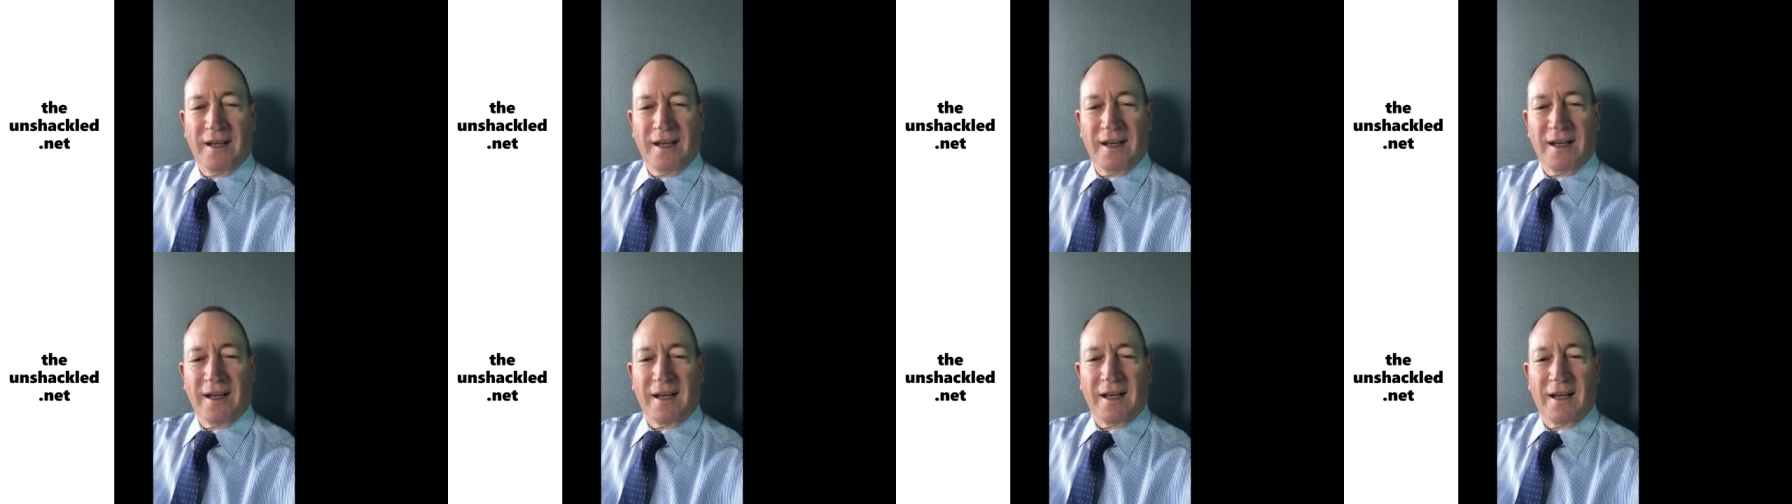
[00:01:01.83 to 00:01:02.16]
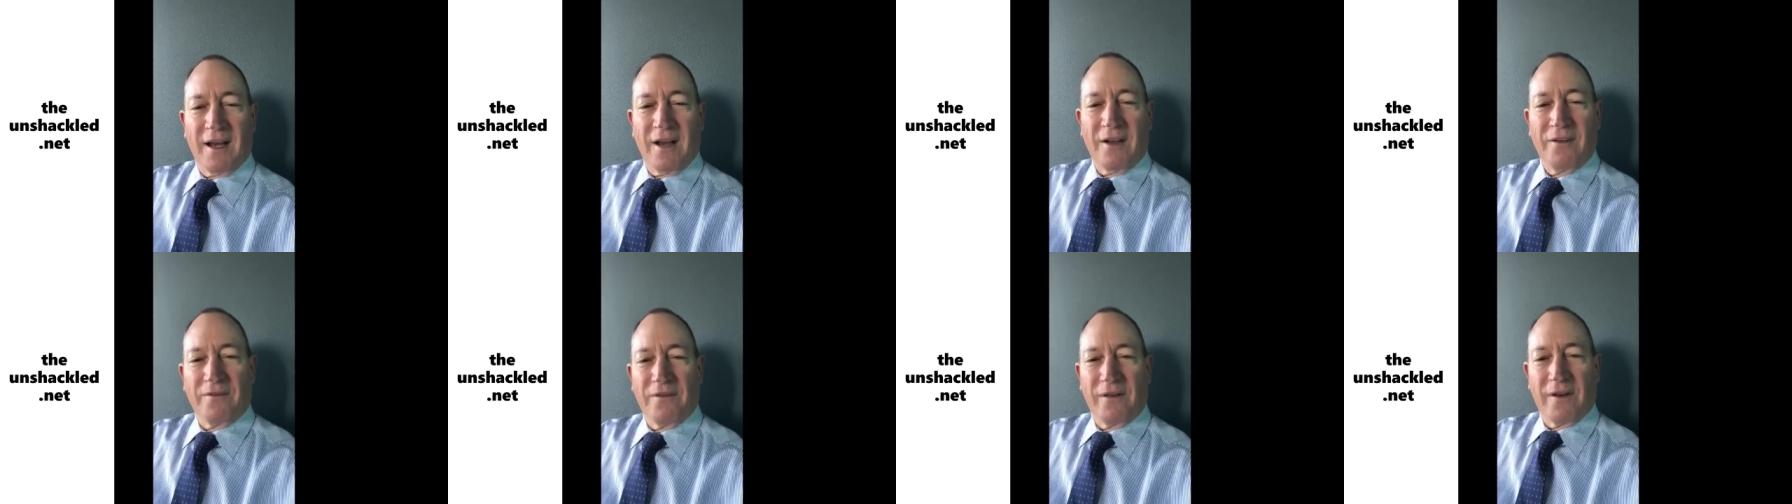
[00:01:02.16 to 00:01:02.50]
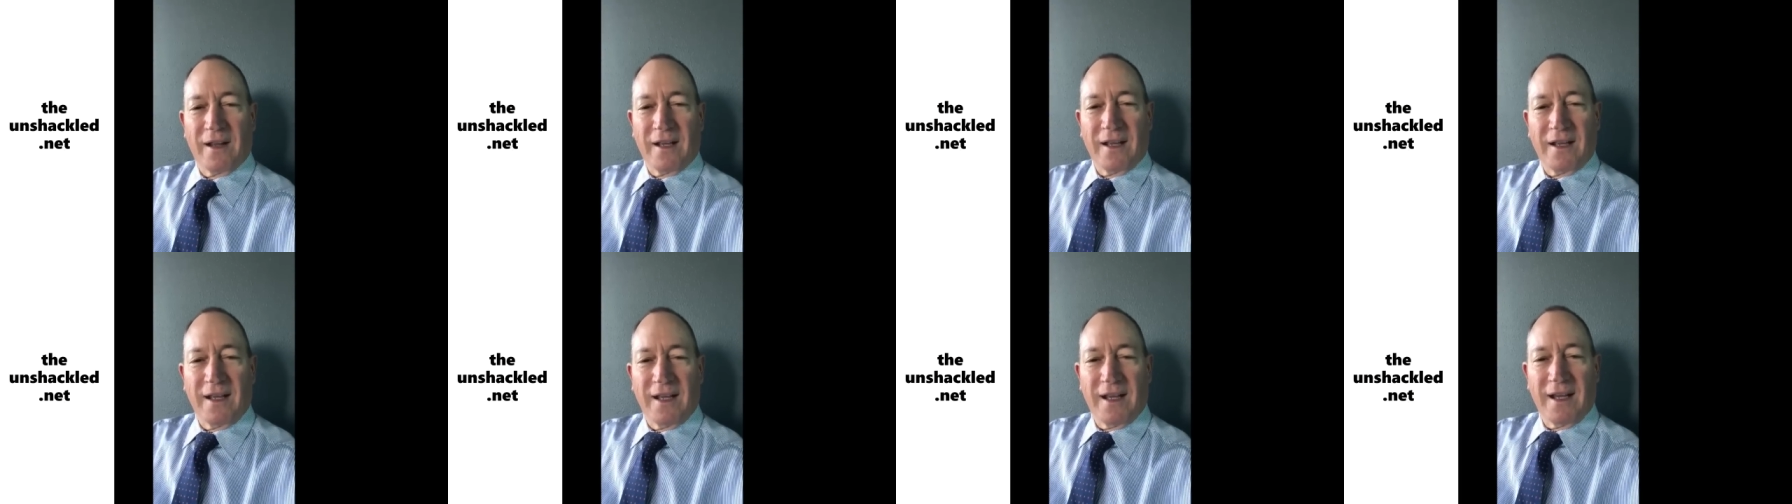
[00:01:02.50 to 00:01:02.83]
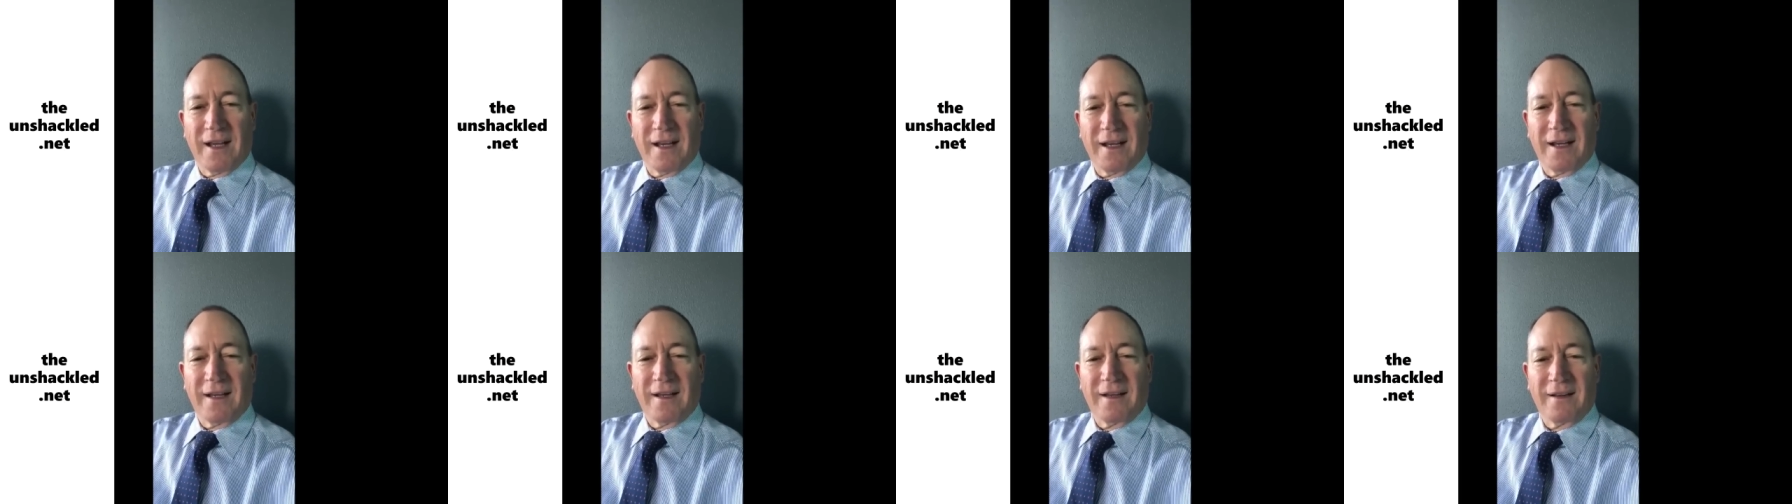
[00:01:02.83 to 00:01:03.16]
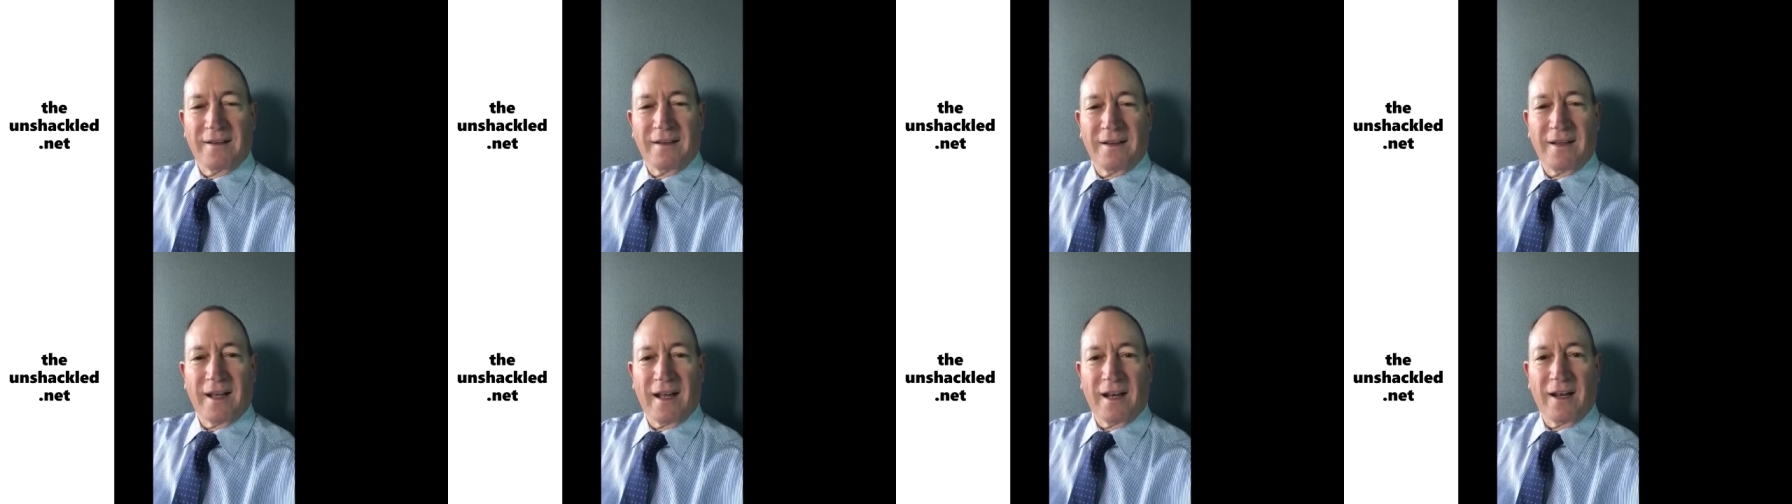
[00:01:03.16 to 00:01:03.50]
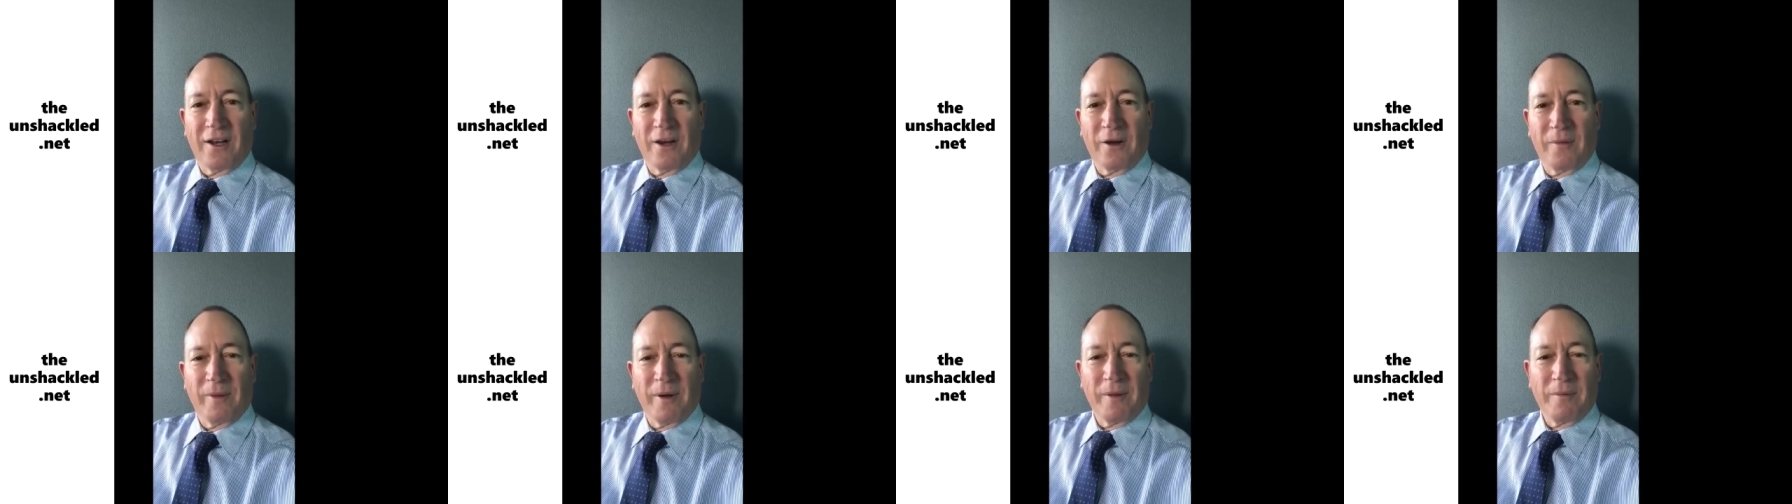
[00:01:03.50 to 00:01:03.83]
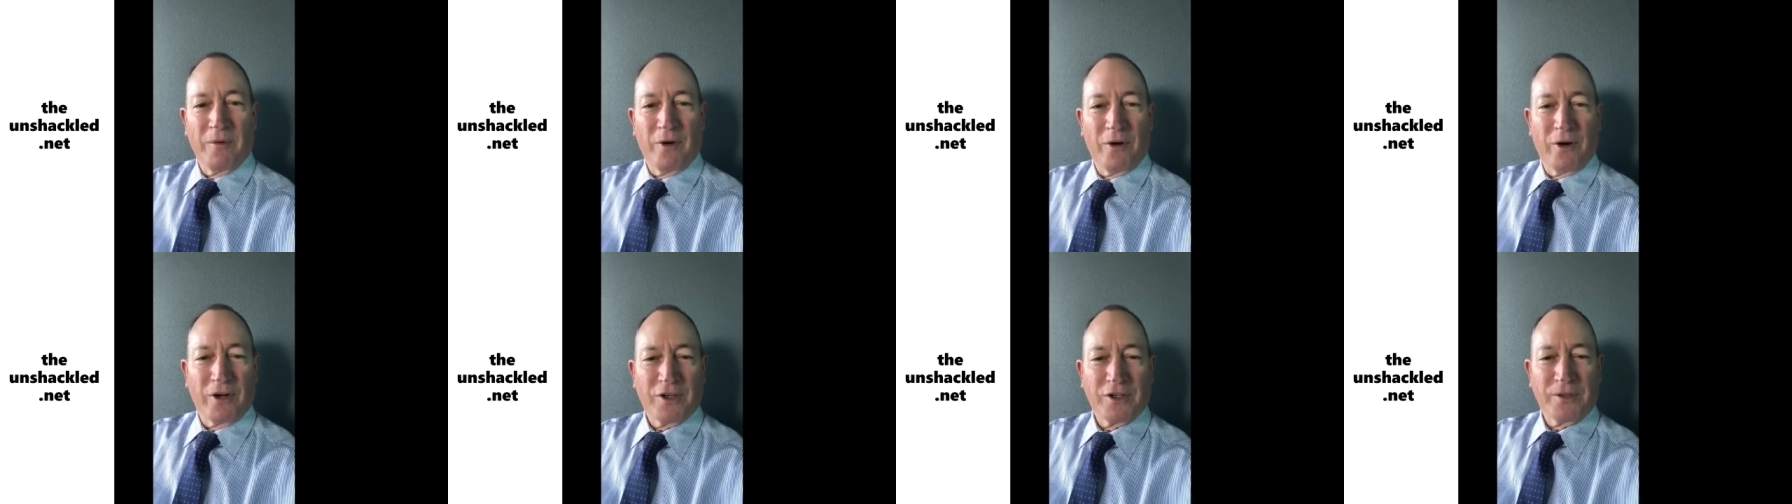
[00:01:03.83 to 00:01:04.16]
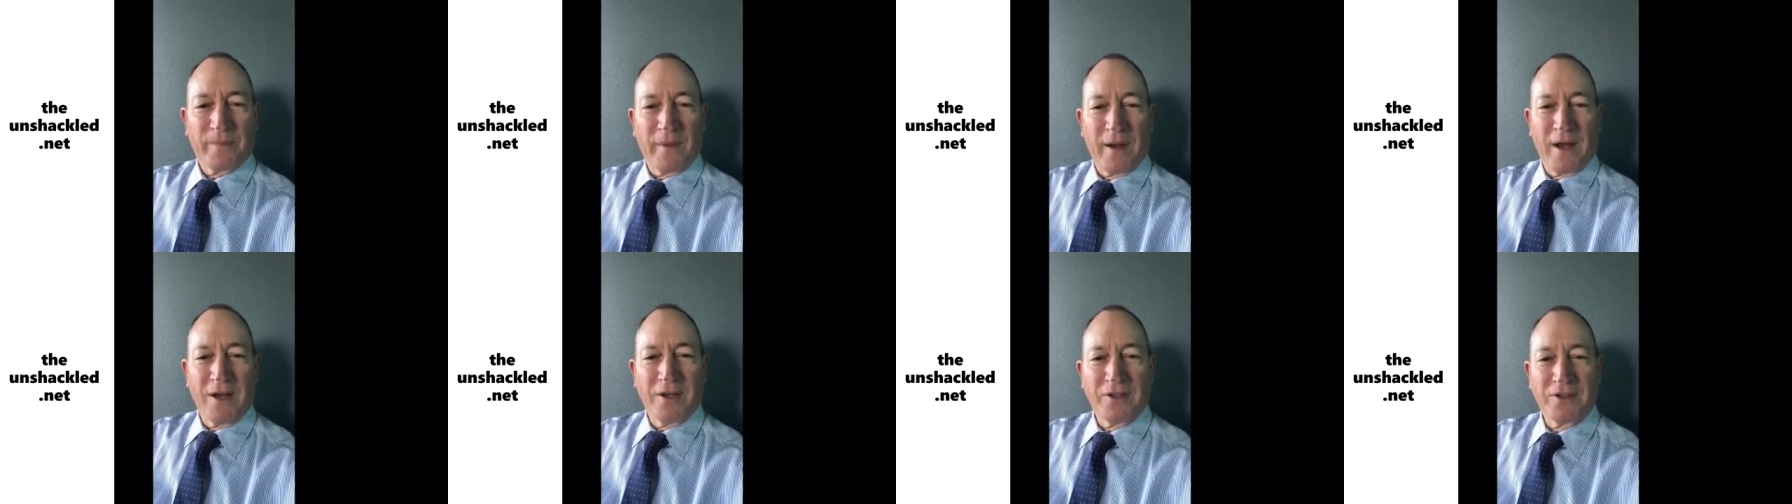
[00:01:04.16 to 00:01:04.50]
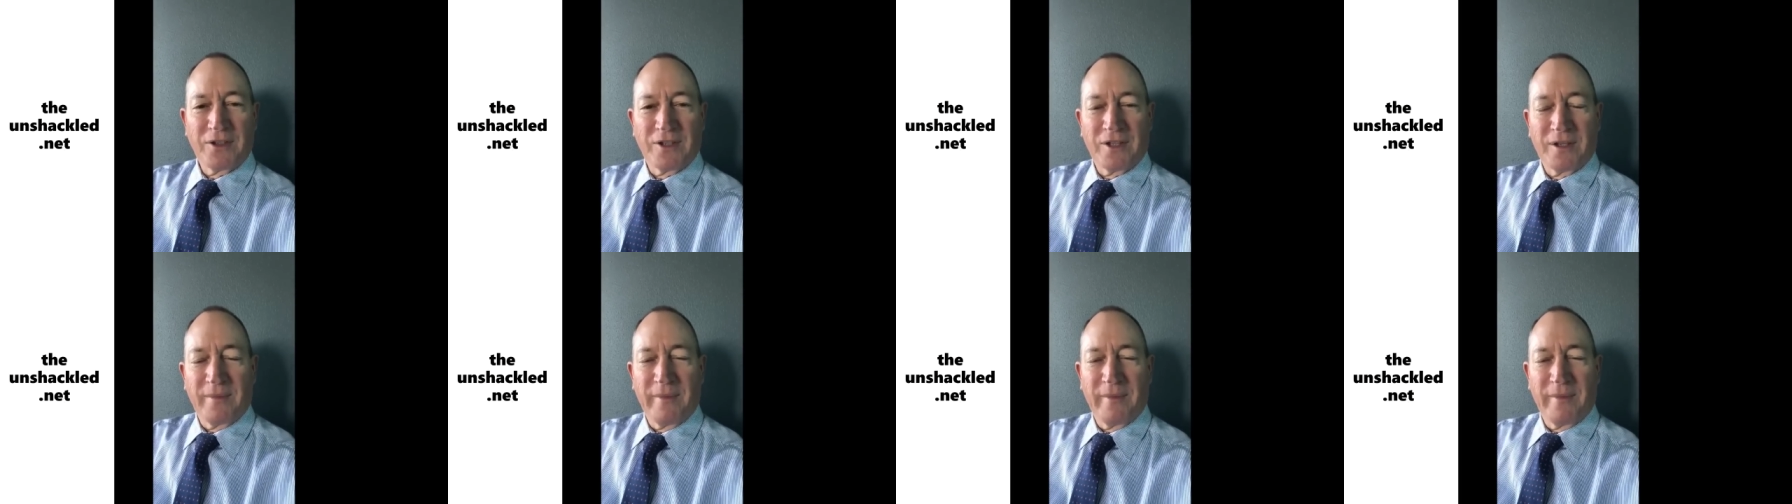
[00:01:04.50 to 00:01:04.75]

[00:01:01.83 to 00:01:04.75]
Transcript: Uh, hopefully uh, get a little bit more exposure.